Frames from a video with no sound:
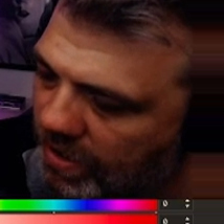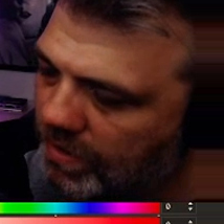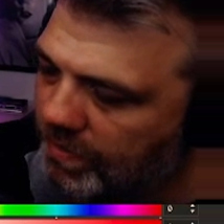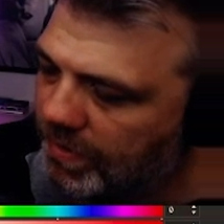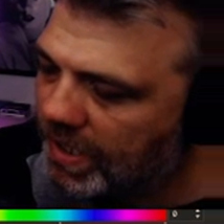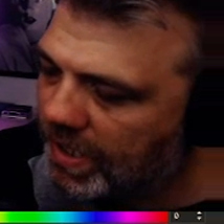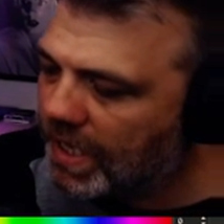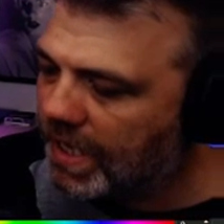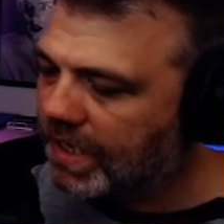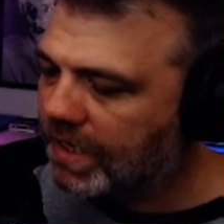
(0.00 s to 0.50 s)
to
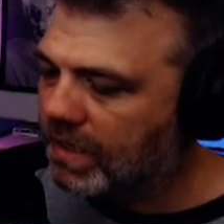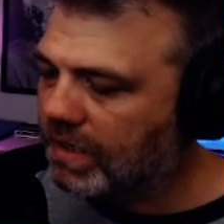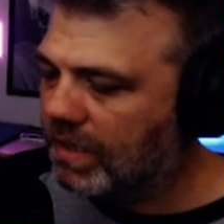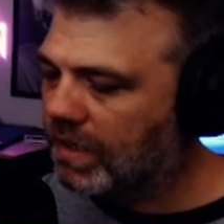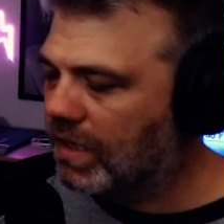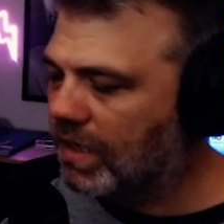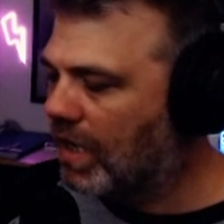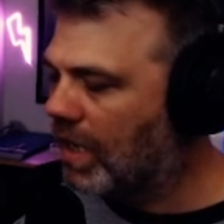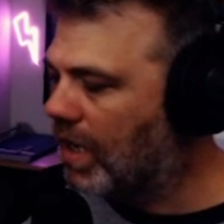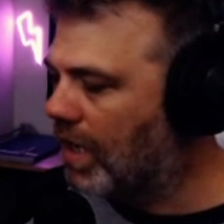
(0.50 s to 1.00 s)
be like...
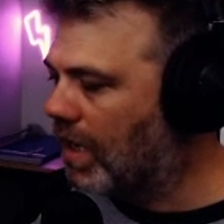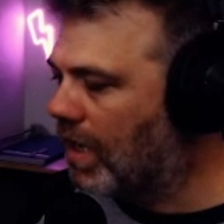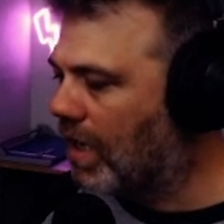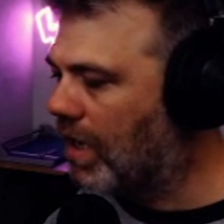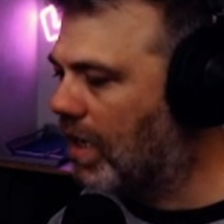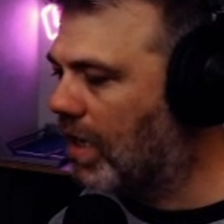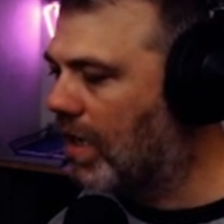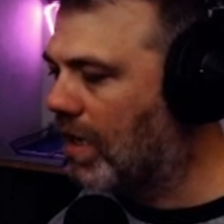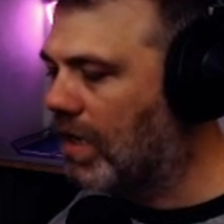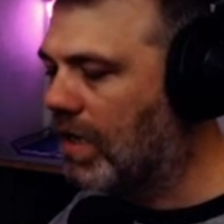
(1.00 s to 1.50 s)

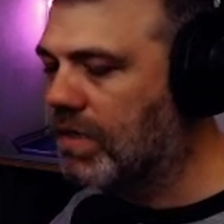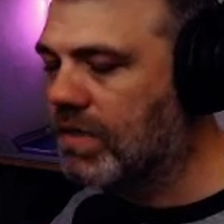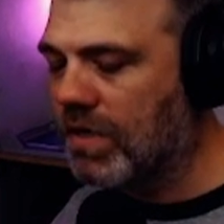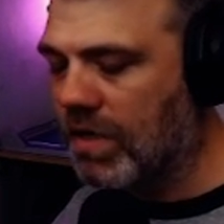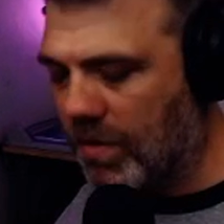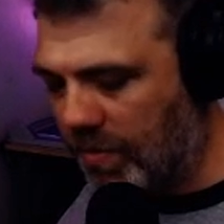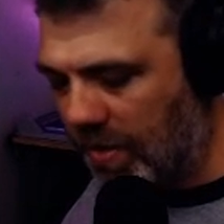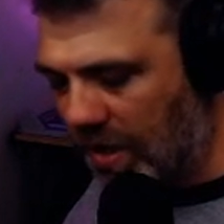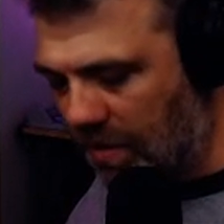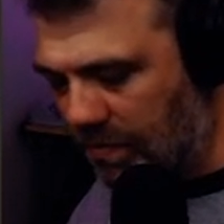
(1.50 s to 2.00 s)
He's going
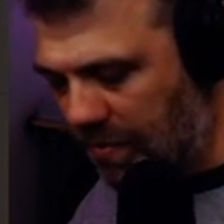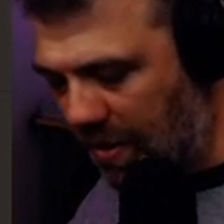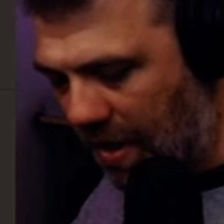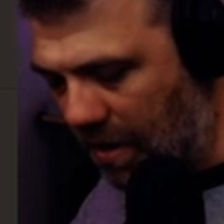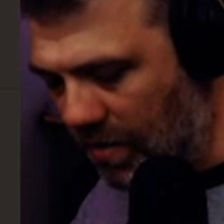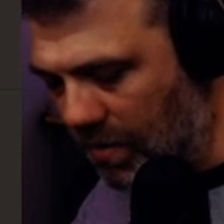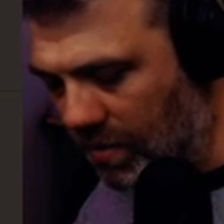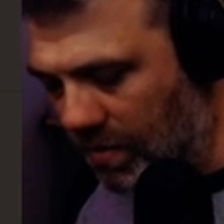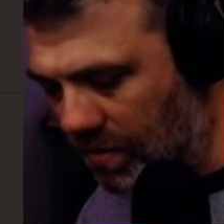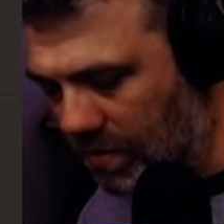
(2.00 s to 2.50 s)
to be in
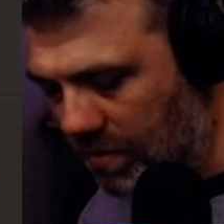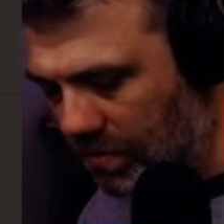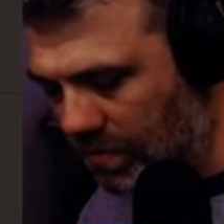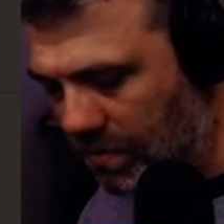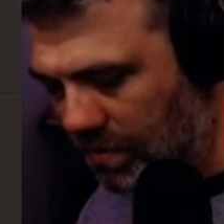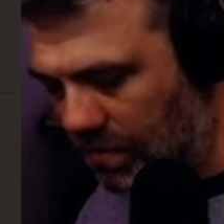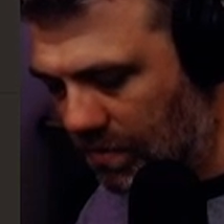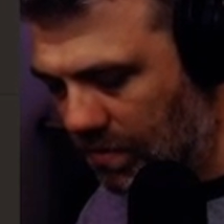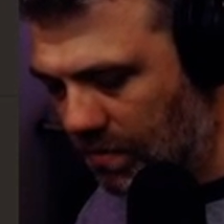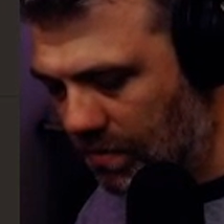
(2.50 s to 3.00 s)
peril.
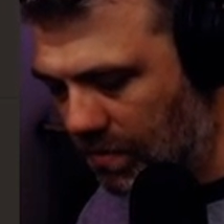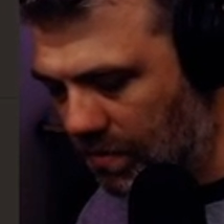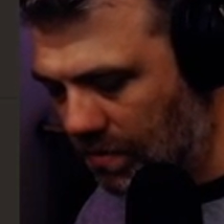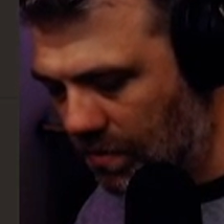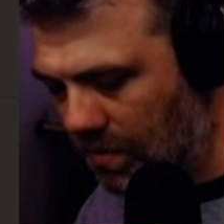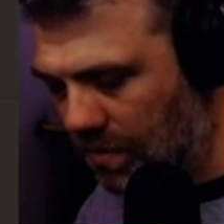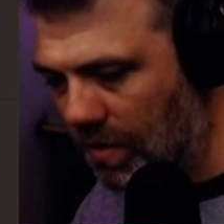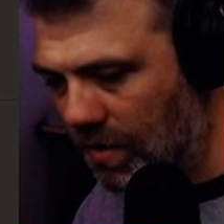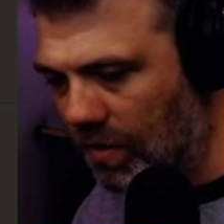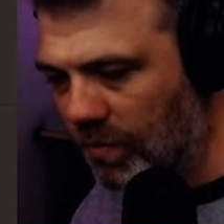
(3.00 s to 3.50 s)

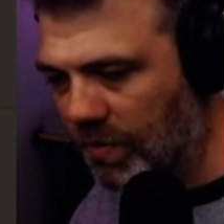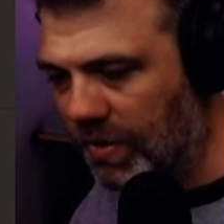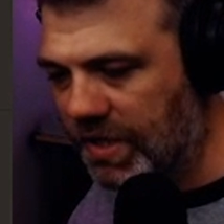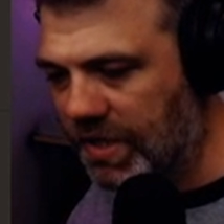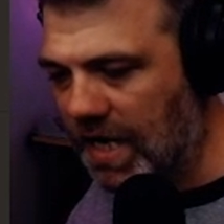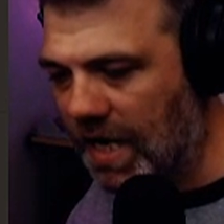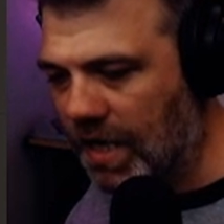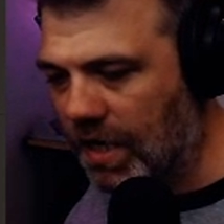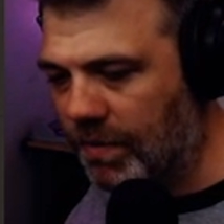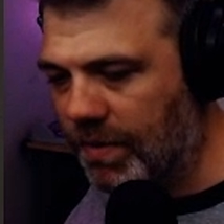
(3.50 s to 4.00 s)
But he's
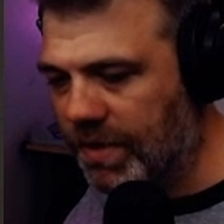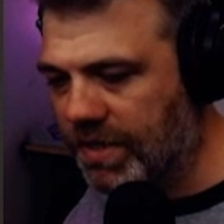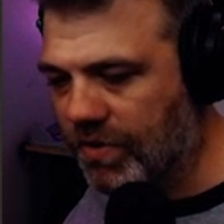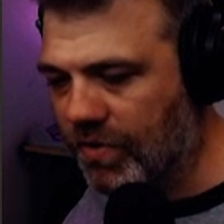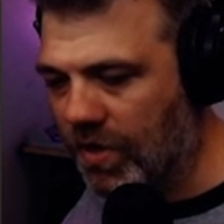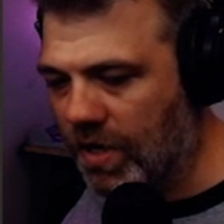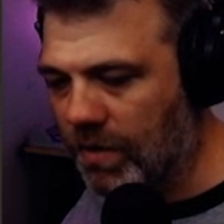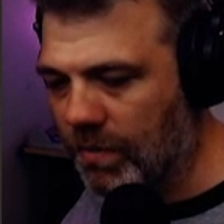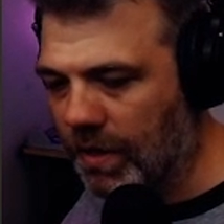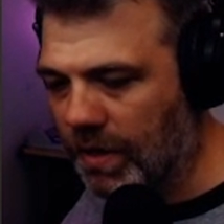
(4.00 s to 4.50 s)
not going to be
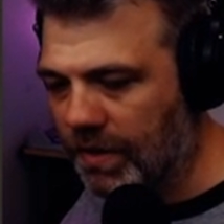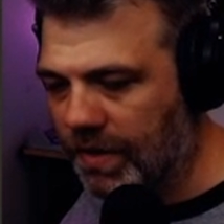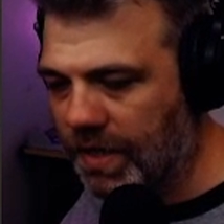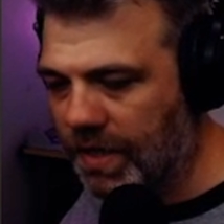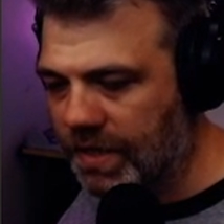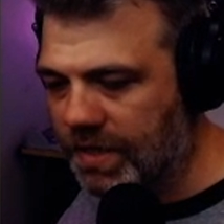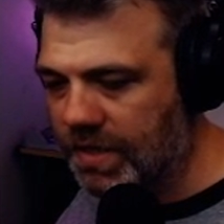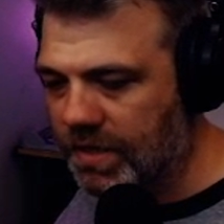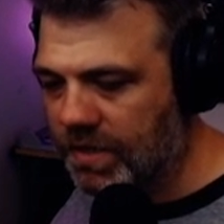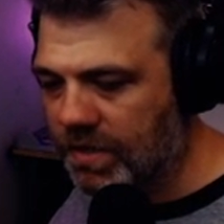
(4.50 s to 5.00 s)
screaming.
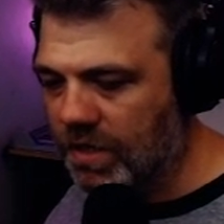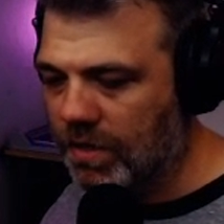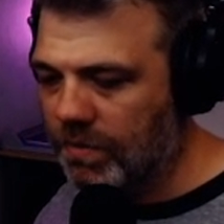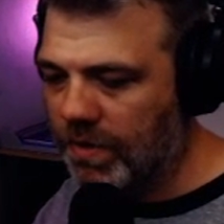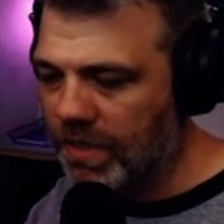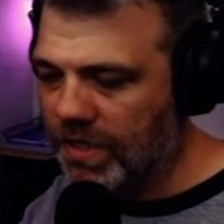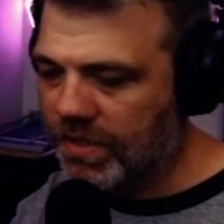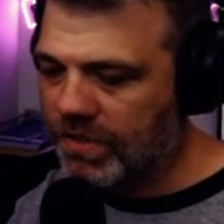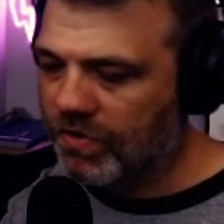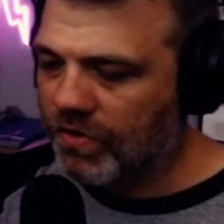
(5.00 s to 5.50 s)
This is going to
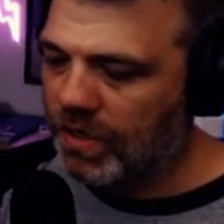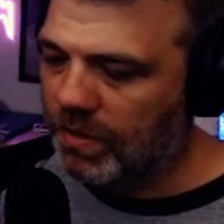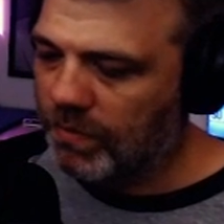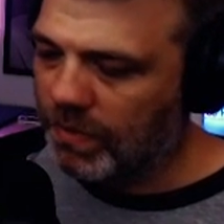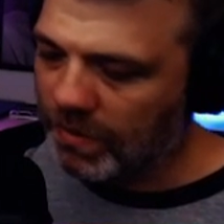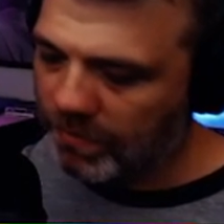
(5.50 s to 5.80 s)
be a screaming